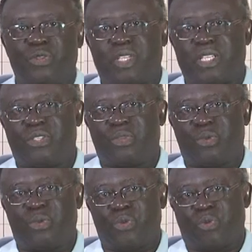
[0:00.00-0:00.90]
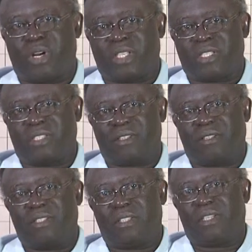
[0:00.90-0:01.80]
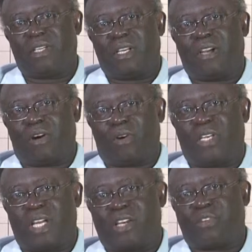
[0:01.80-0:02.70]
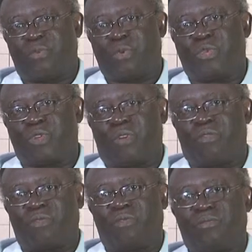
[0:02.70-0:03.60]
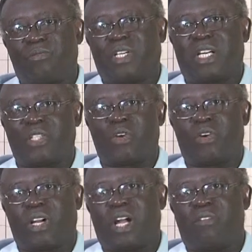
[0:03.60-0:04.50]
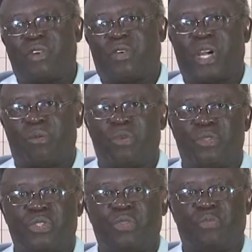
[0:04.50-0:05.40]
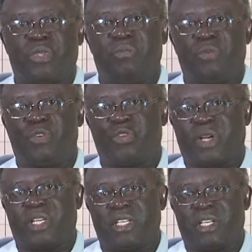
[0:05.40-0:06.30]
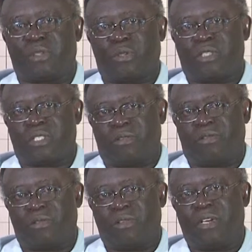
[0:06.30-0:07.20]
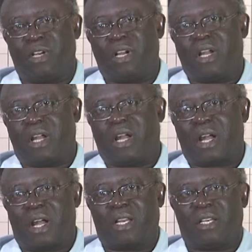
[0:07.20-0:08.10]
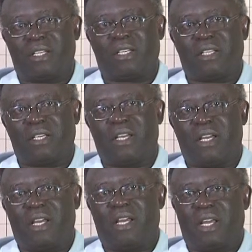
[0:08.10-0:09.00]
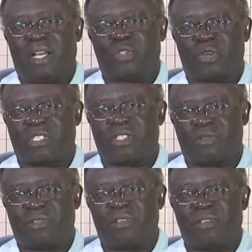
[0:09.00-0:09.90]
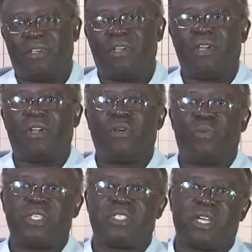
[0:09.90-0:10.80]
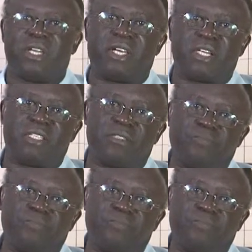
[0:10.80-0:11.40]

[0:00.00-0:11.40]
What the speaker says: to these 2 words. All the attributes of categorical variables should be mutually exclusive and exhaustive. We say that